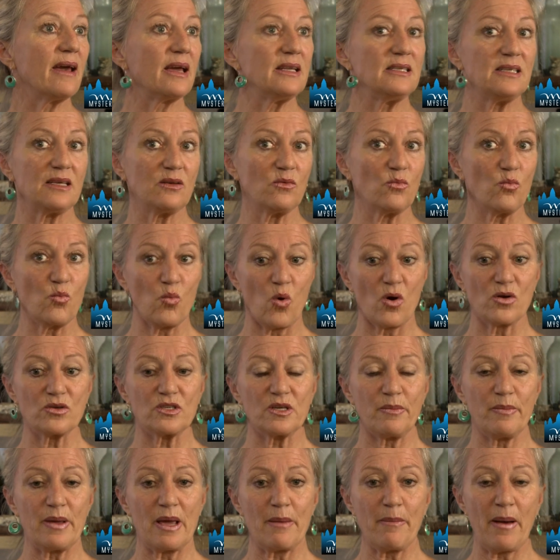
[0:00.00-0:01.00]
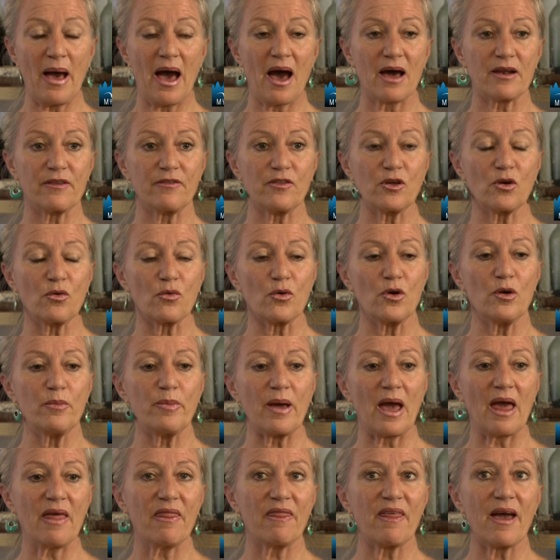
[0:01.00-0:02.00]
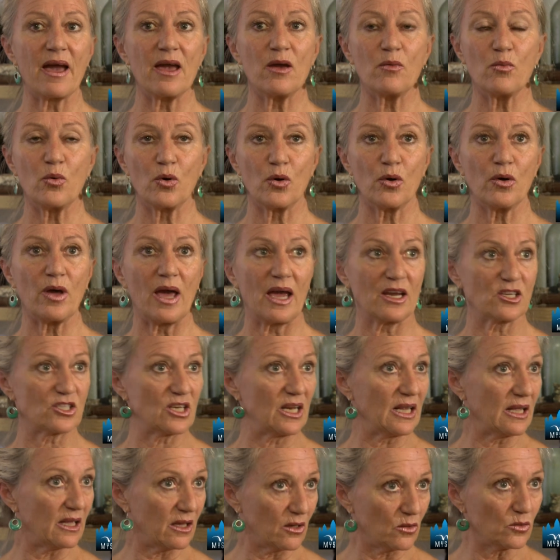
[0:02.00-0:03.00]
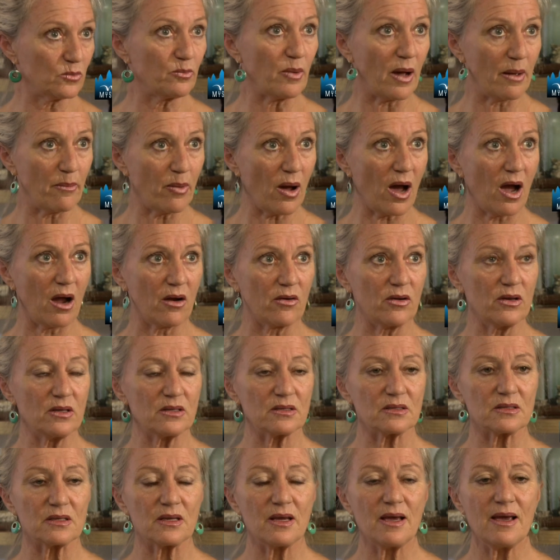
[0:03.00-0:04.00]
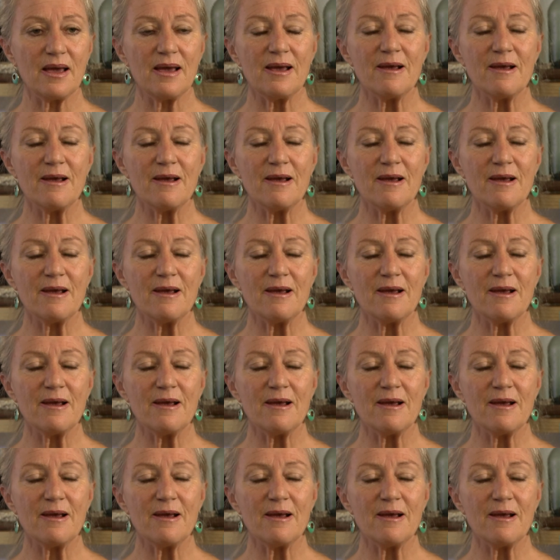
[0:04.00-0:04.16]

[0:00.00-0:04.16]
They didn't want to be a part of the group and they were actually killed by pirates.